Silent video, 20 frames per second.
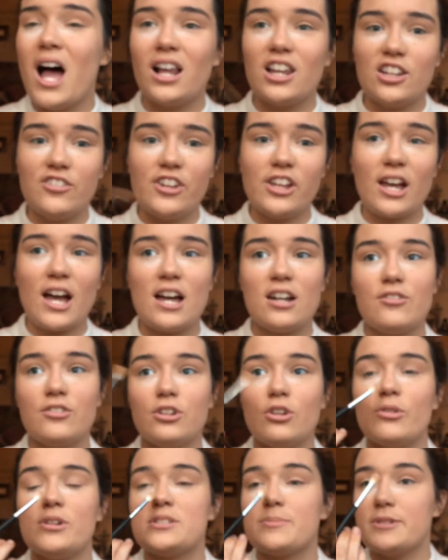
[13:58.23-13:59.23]
Olivia kind of
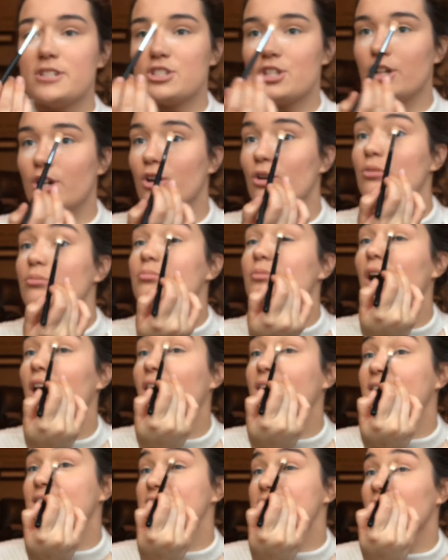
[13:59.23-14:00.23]
annoys me too.
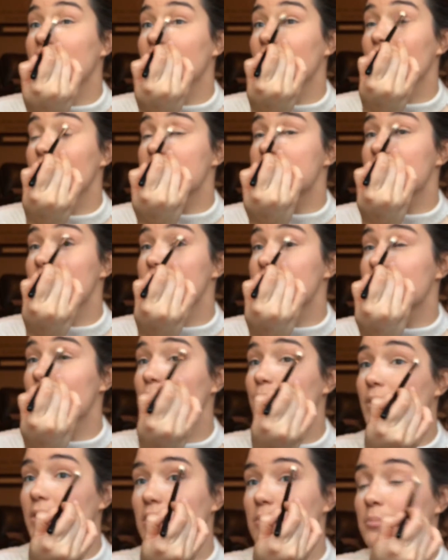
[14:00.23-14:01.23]
Honestly, I know that sounds so
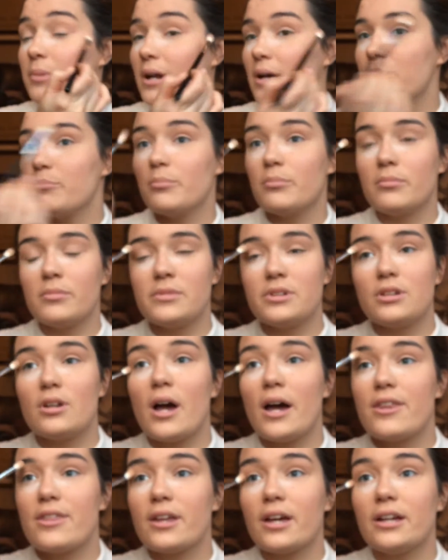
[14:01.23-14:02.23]
weird, but
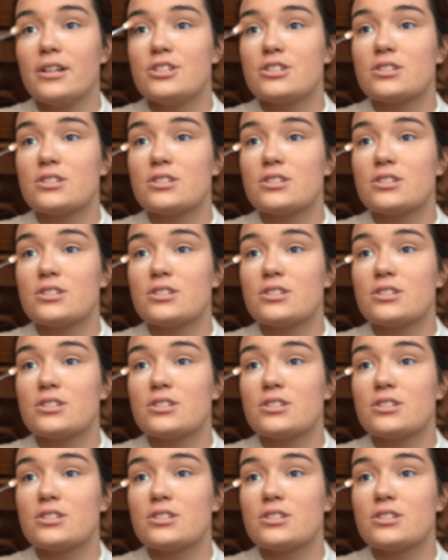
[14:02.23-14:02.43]
I think I